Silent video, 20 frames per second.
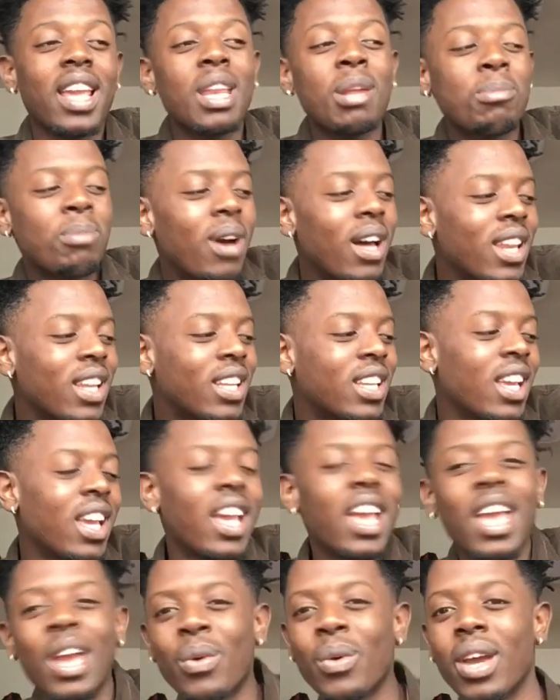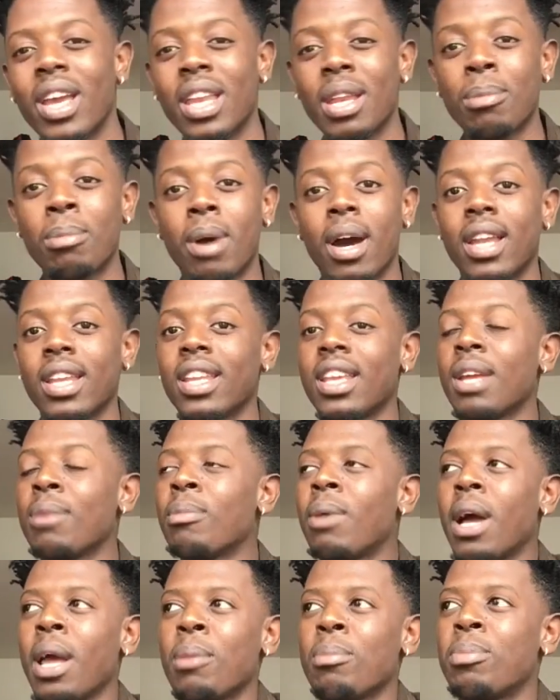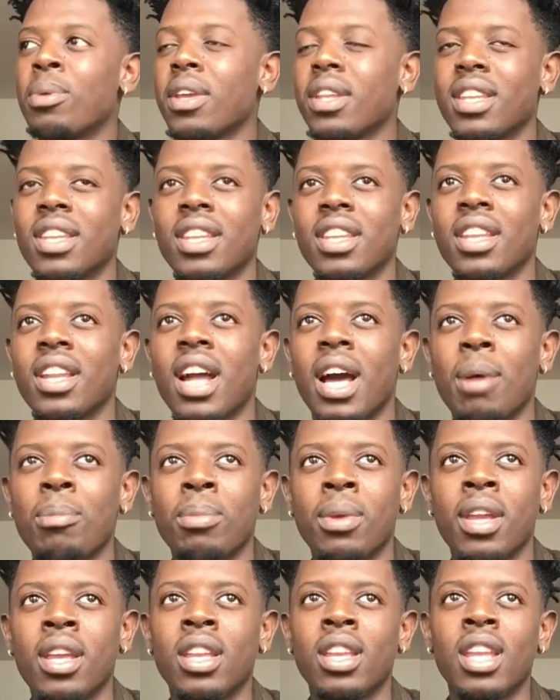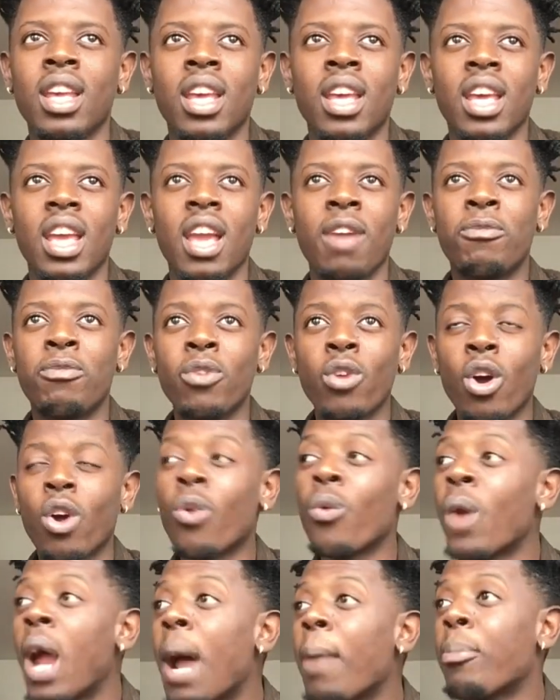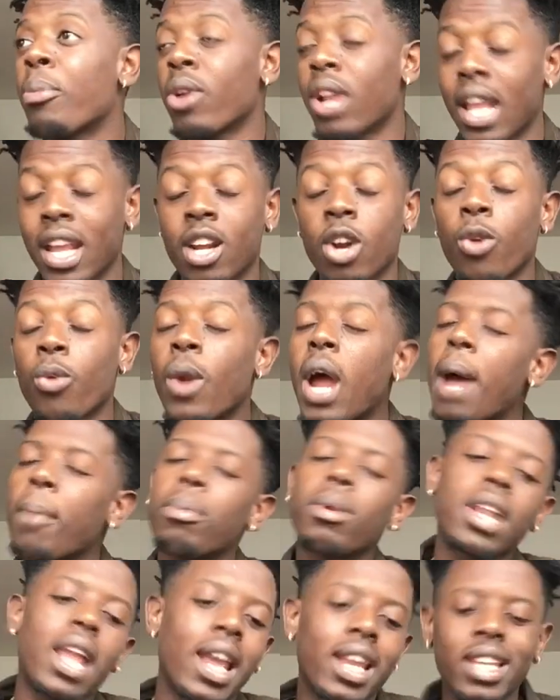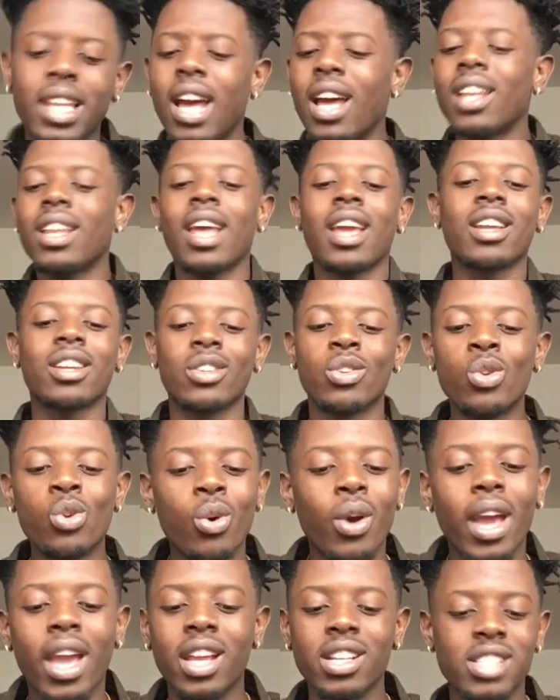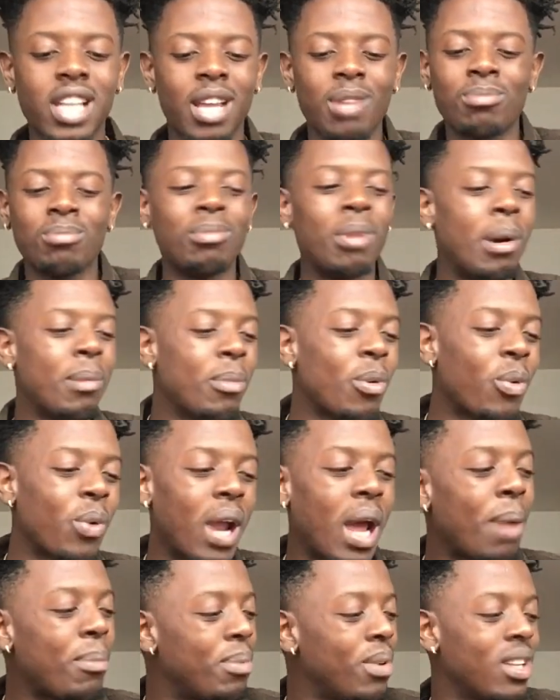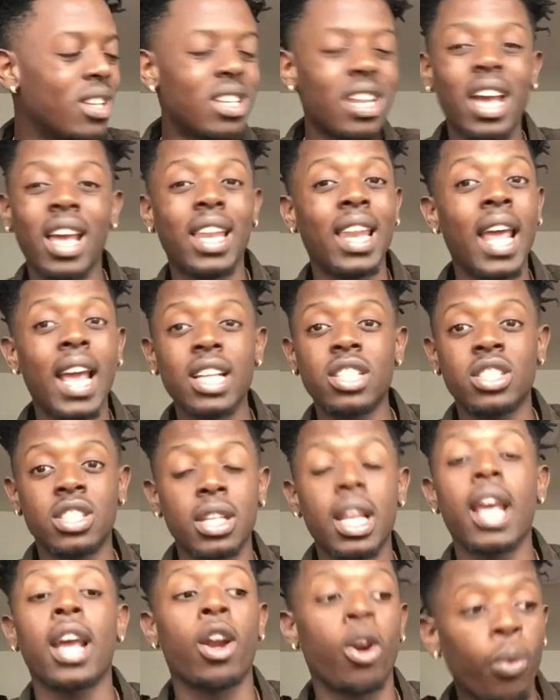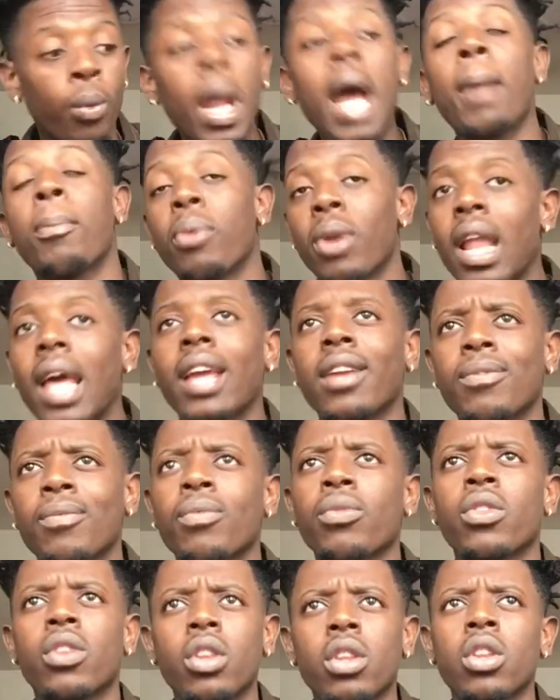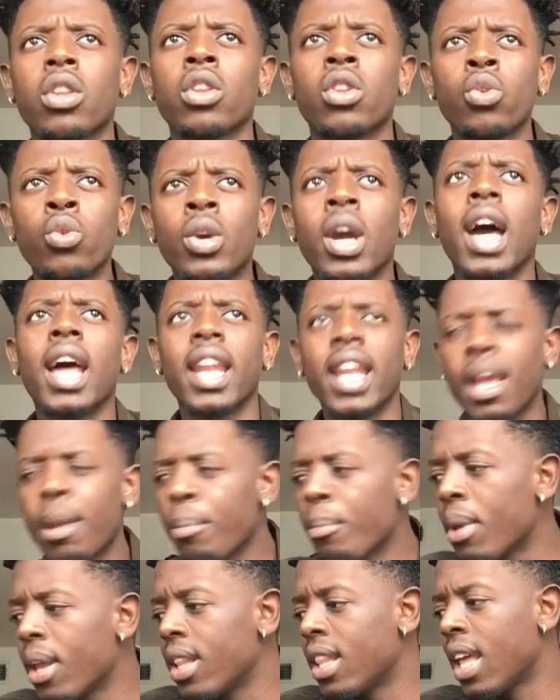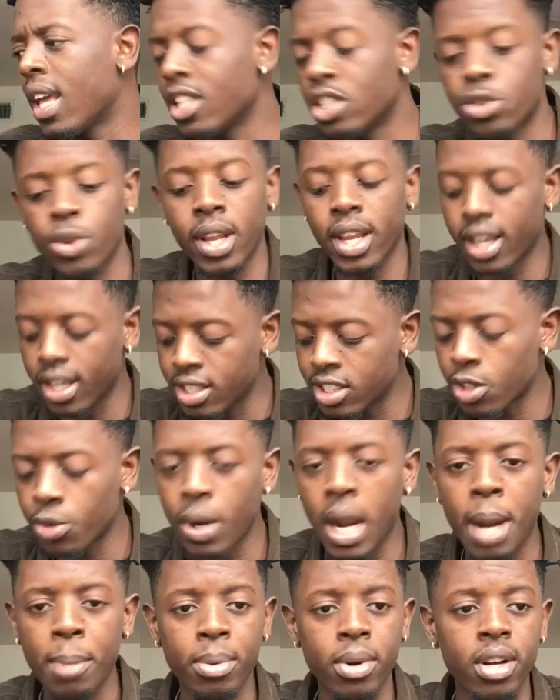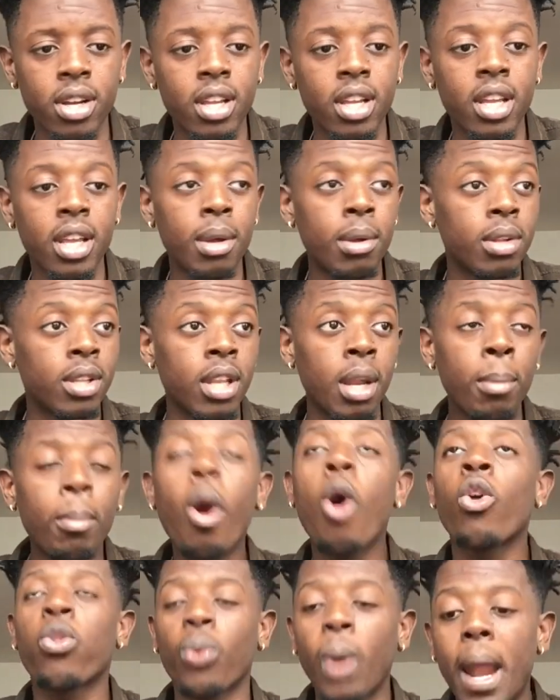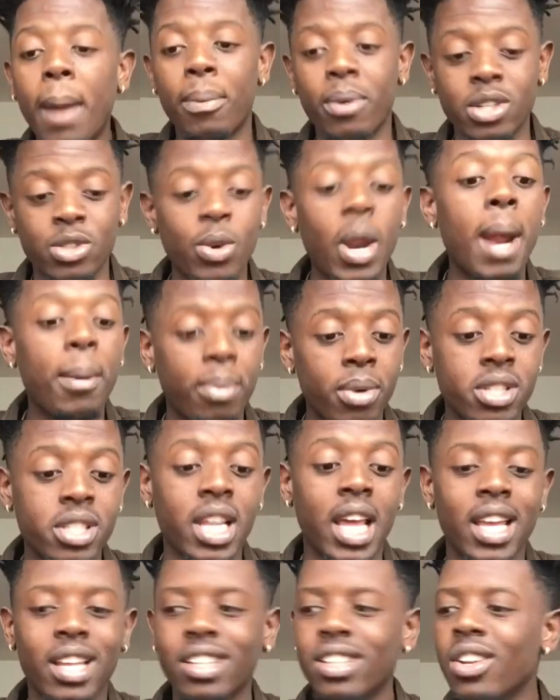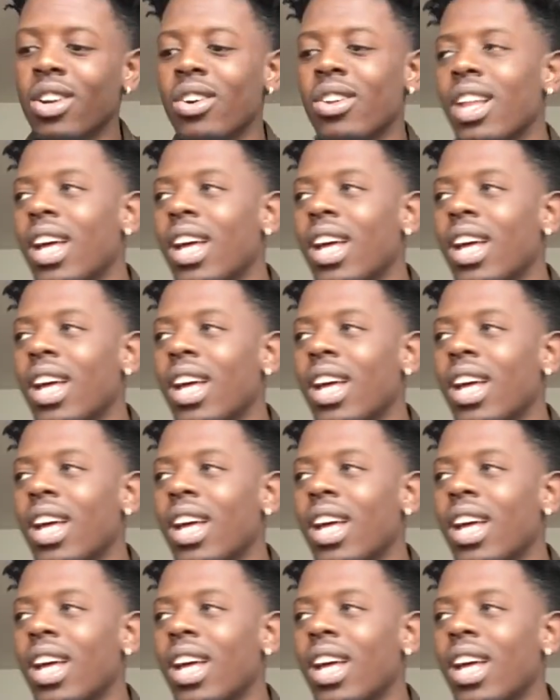anybody can hang with anybody, in my opinion. You know what I mean? If you're a rapper, like not like a new age, like mumble rap and that shit, like a rapper, like you gotta admit that Drake is a rapper. They're both rappers, like grew